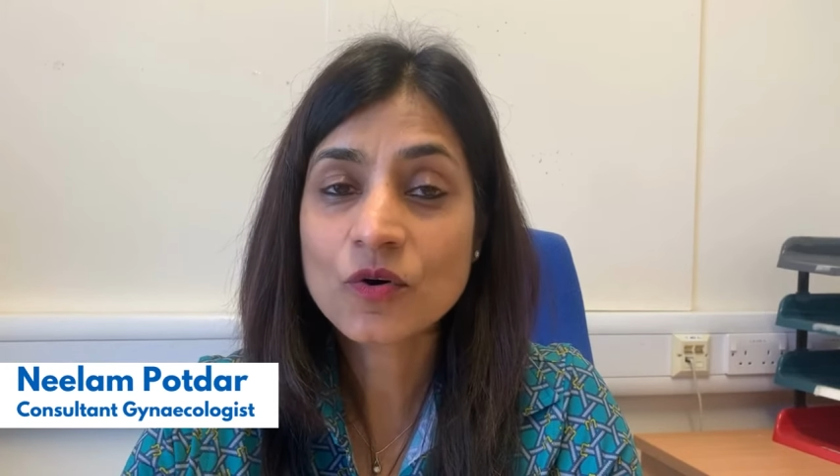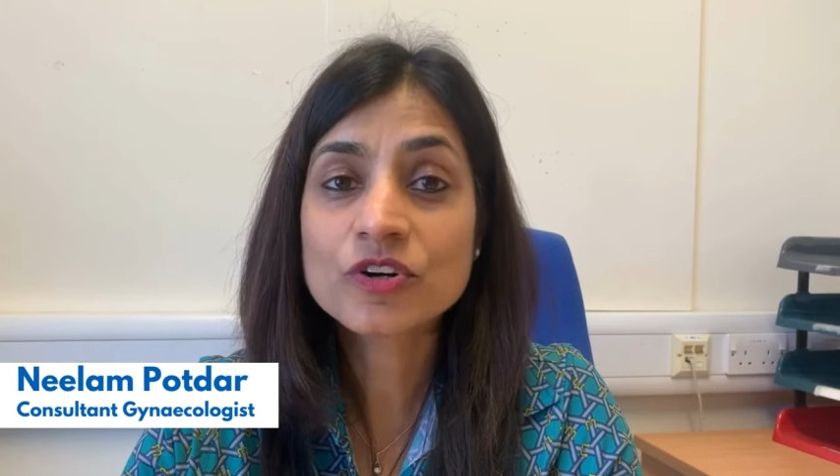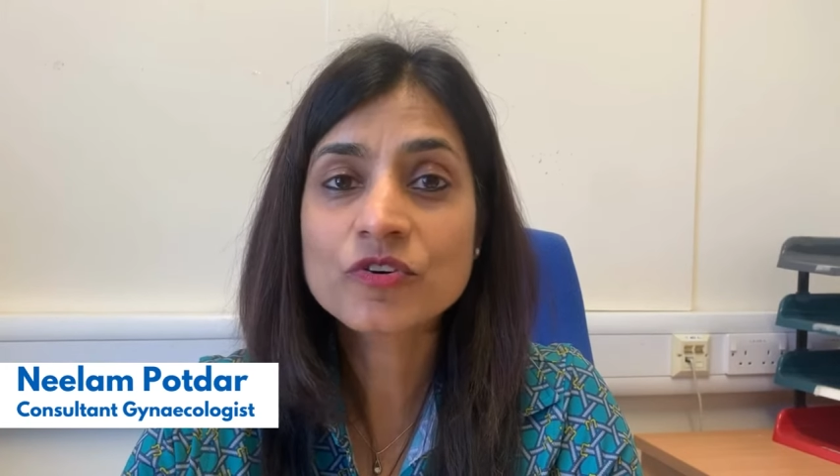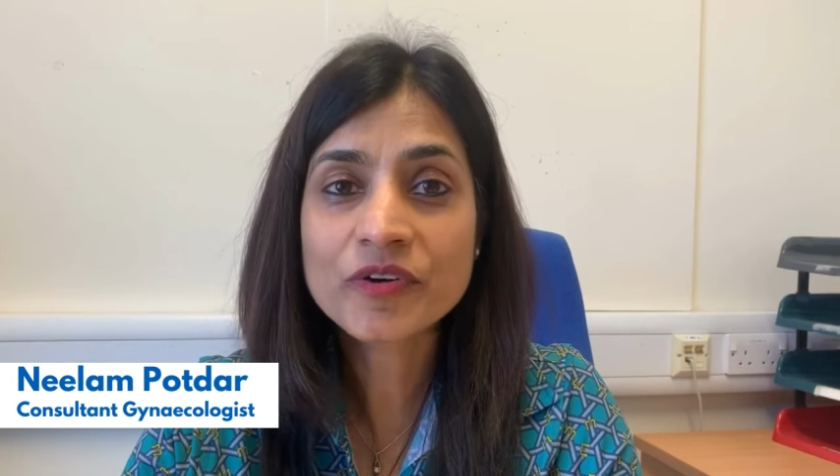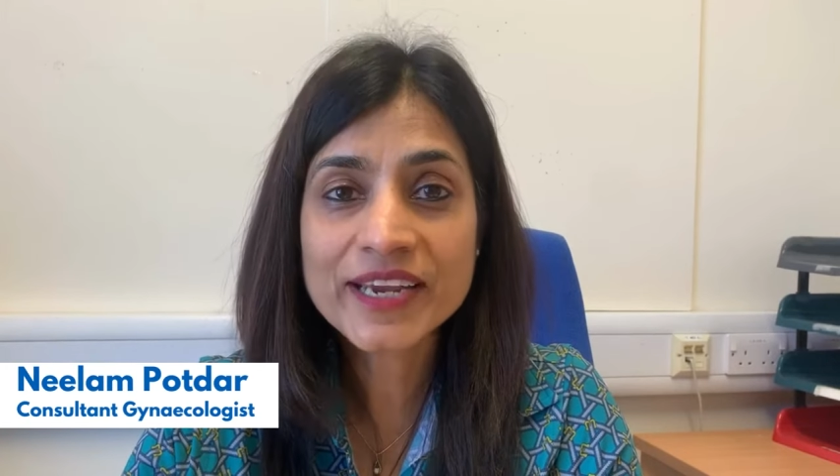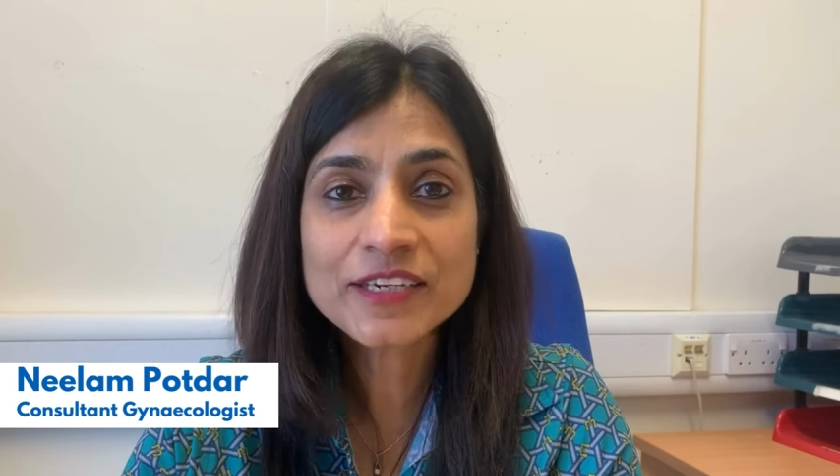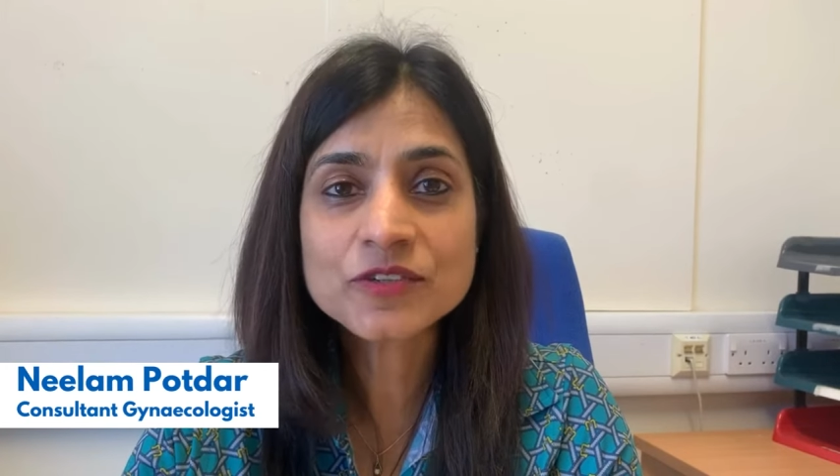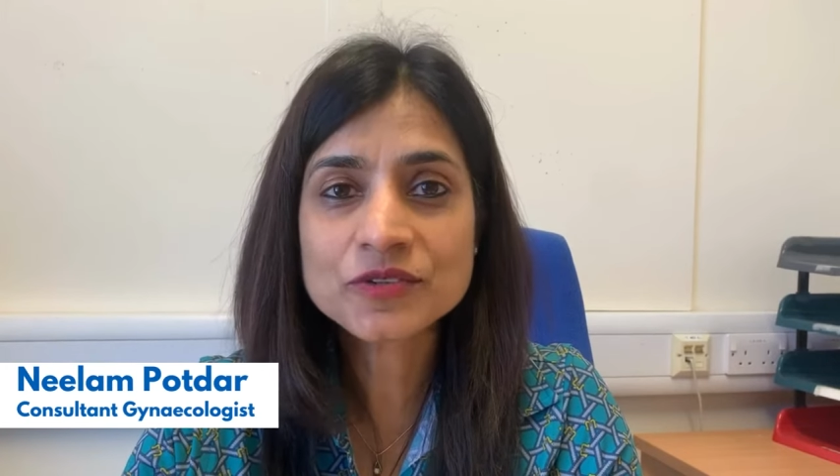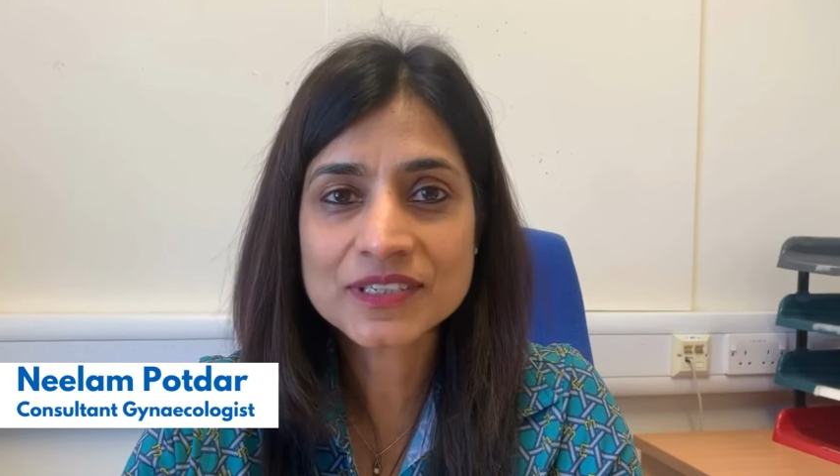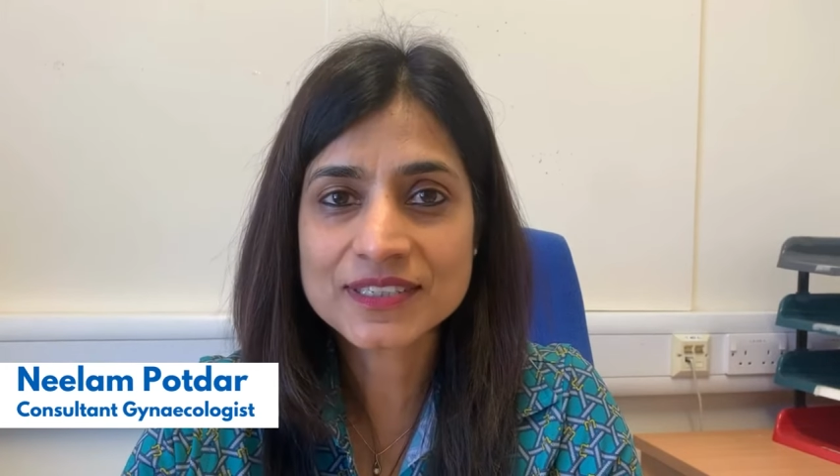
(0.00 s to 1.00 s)
or trying
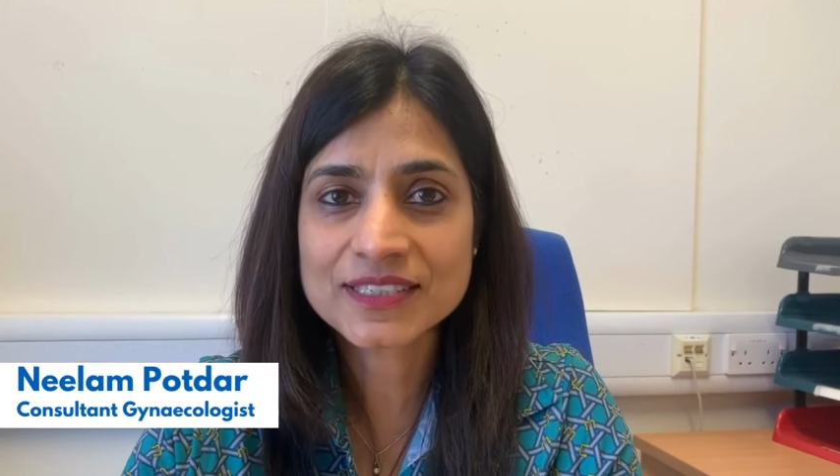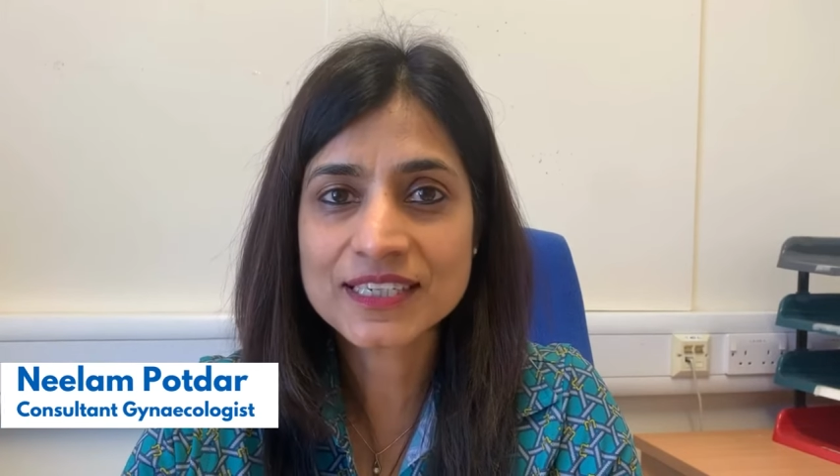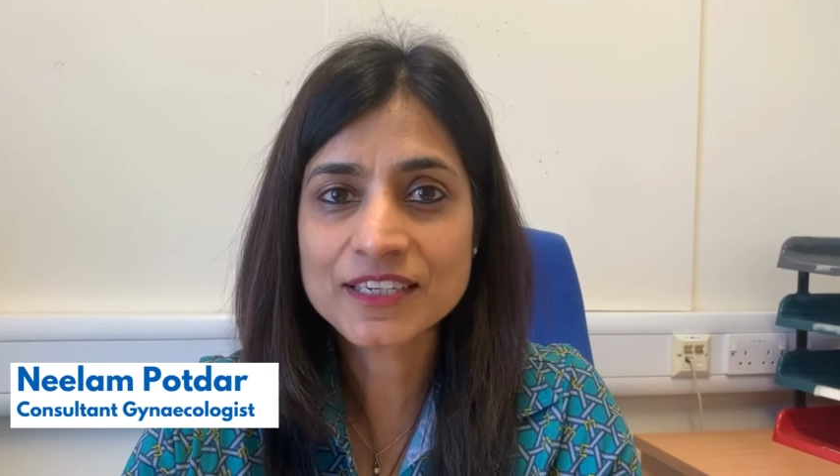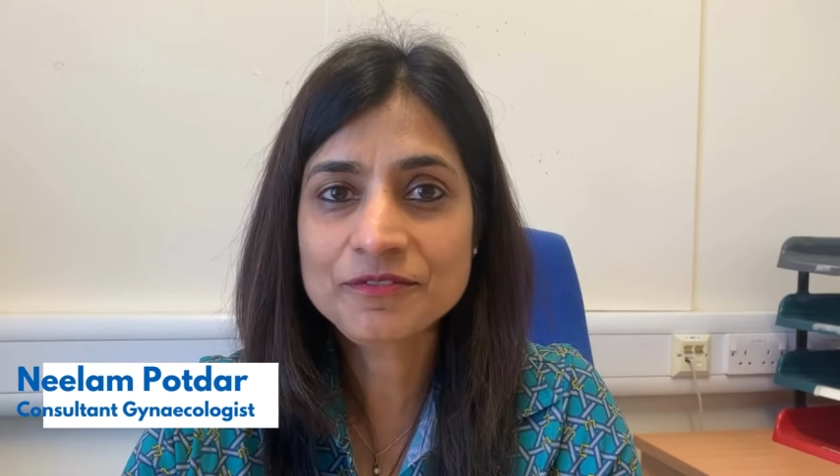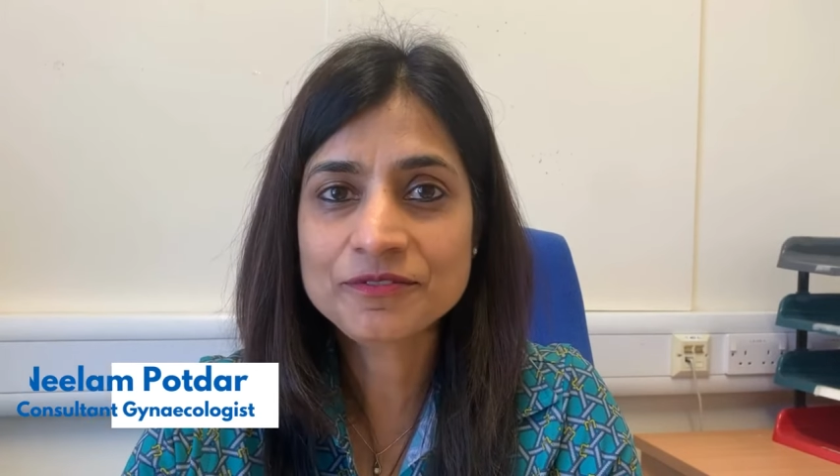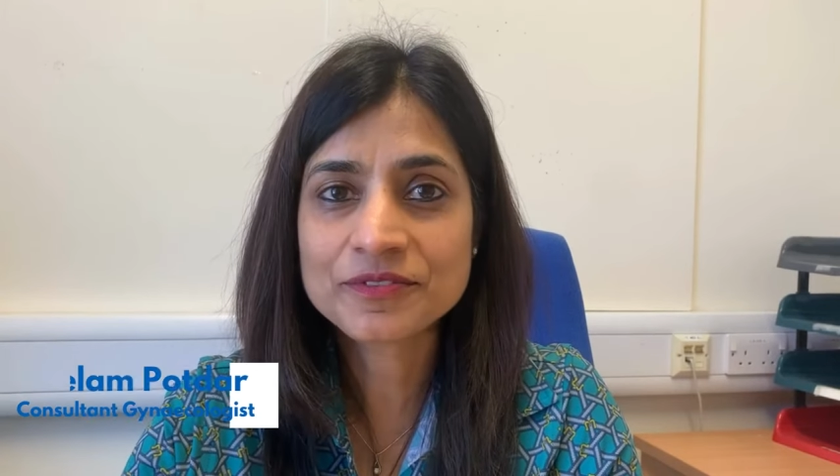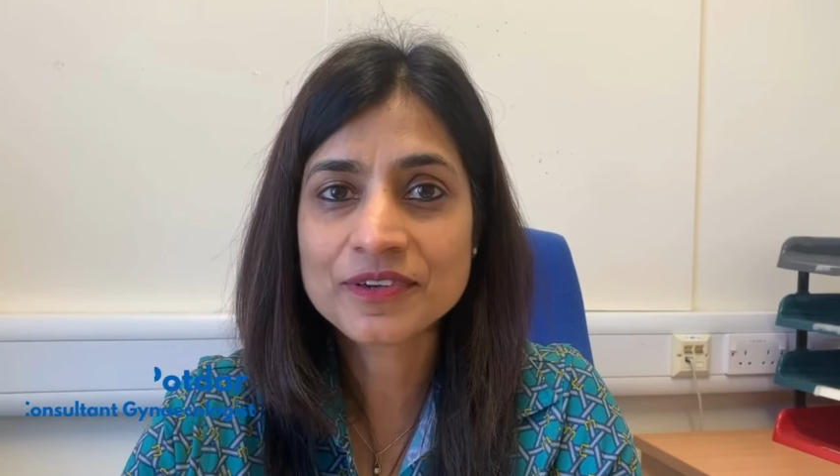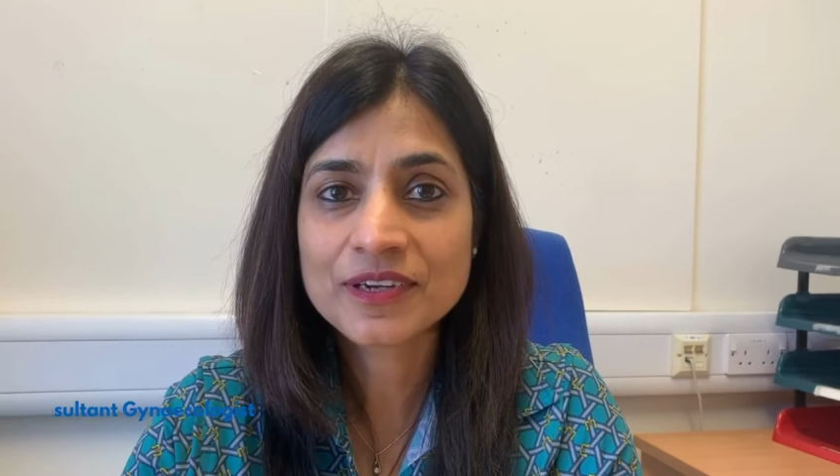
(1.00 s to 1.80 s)
to conceive